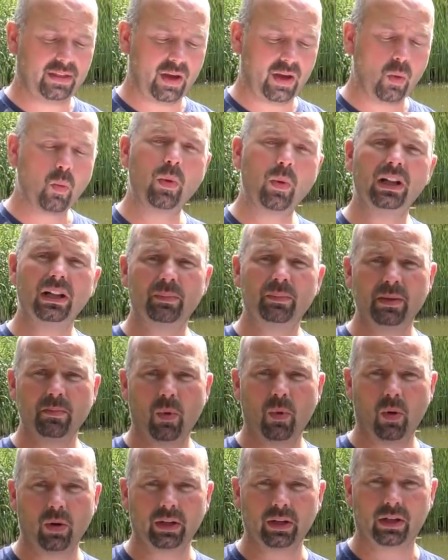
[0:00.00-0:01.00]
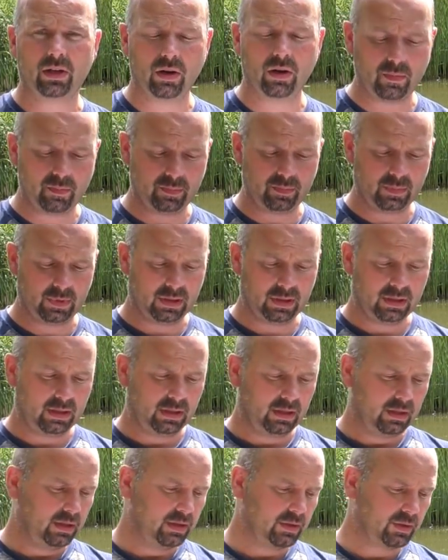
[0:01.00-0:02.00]
There will be more to come.
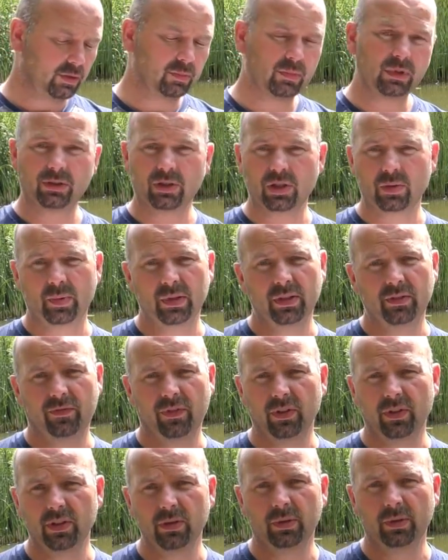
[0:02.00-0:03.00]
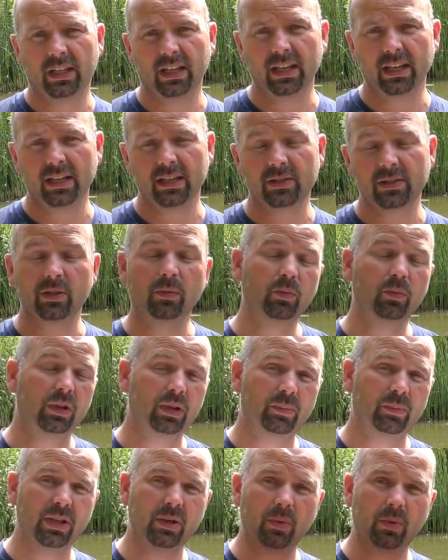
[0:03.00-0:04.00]
Some will just be for the UK, some
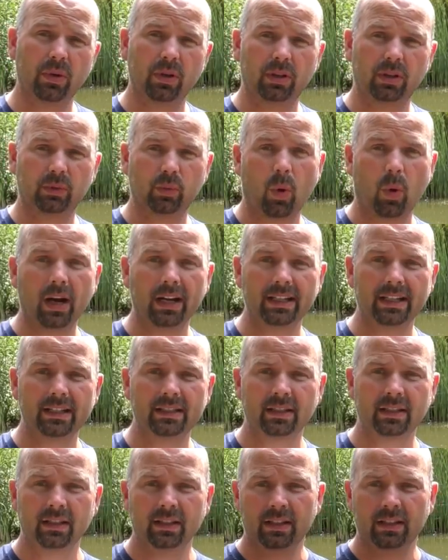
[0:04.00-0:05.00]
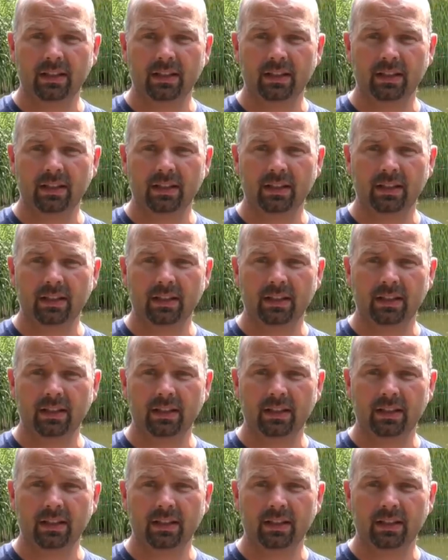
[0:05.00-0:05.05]
will be worldwide.